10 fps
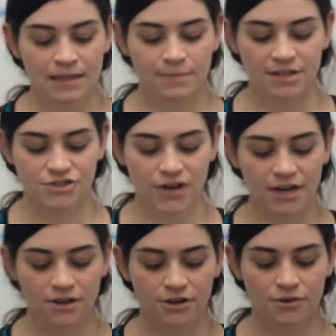They could be a
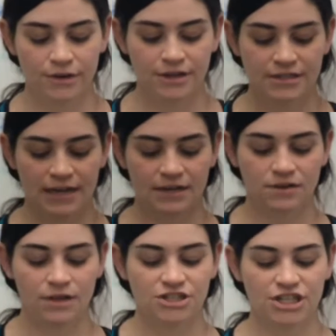trainer, a career and
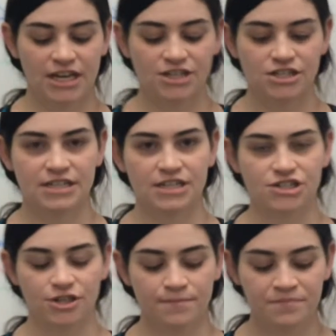technical education
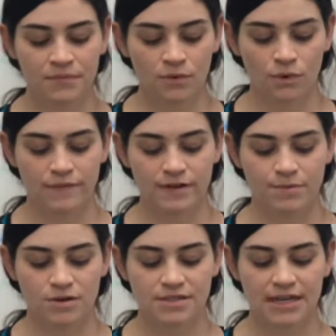teacher, or even a
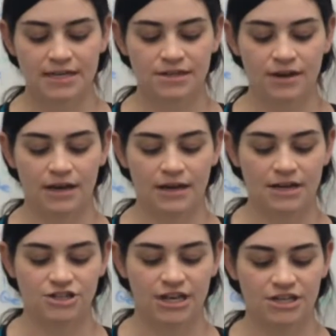post-secondary
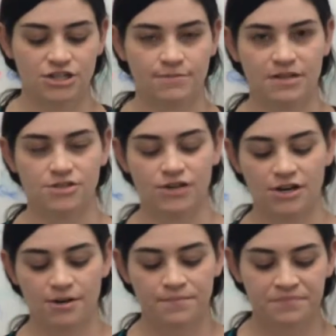education
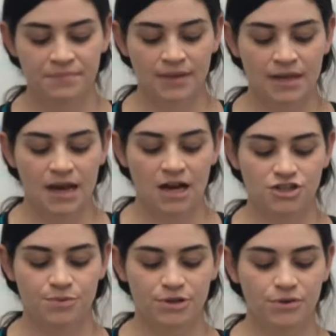administrator.
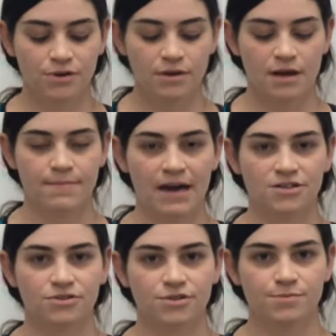Entrepreneur, a
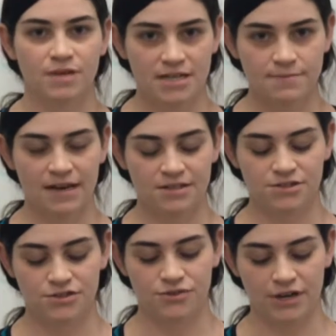bachelor's plus
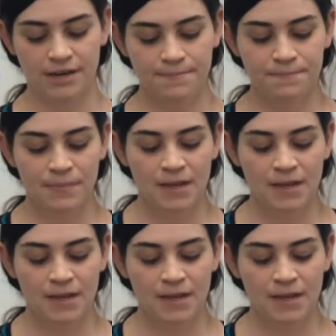master's degree.